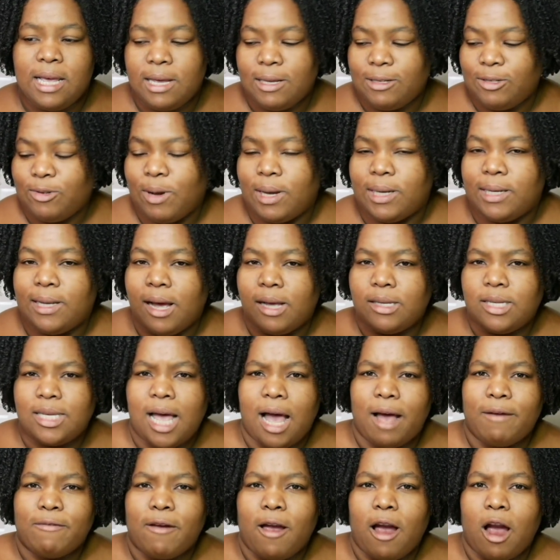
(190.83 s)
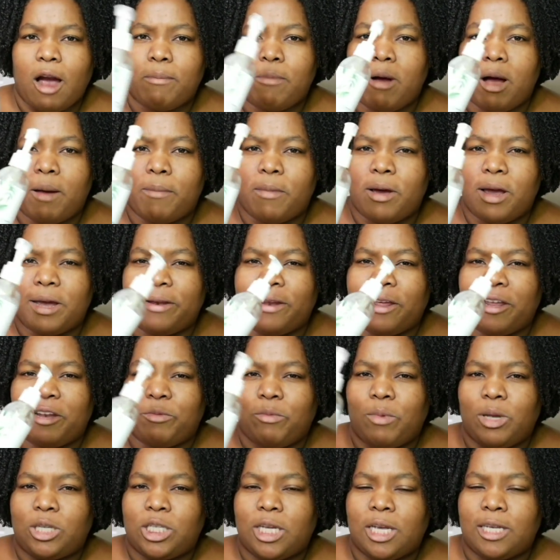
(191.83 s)
So it does have carbomer in
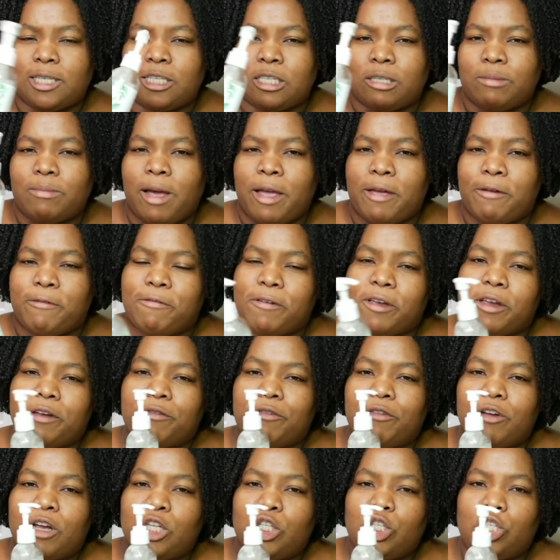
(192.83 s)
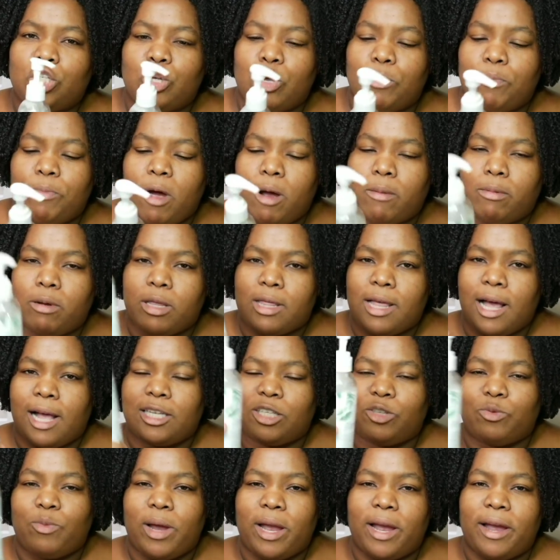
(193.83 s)
it, which isn't my favorite, so probably
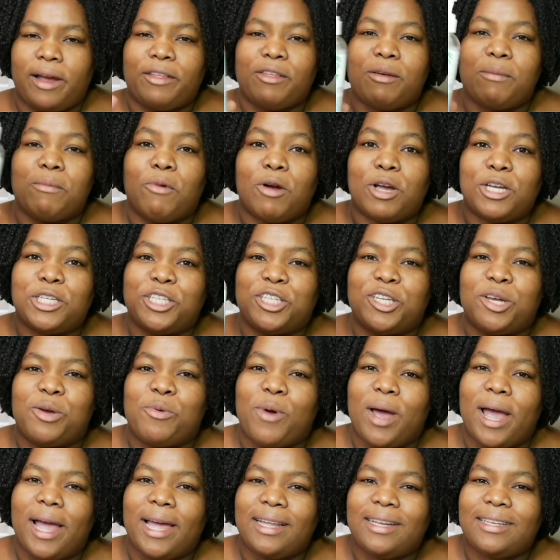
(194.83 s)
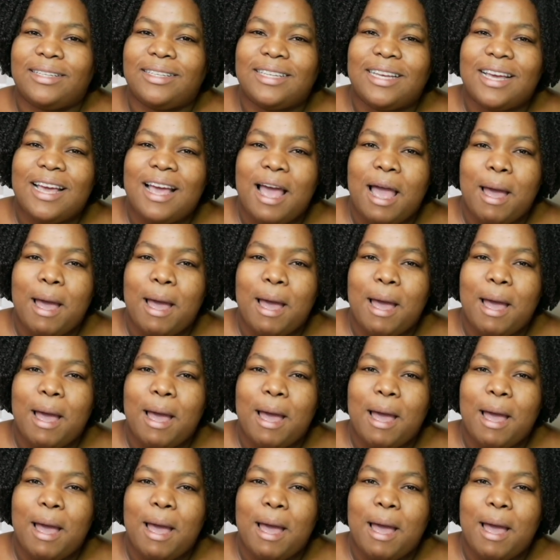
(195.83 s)
that's where the moisture went.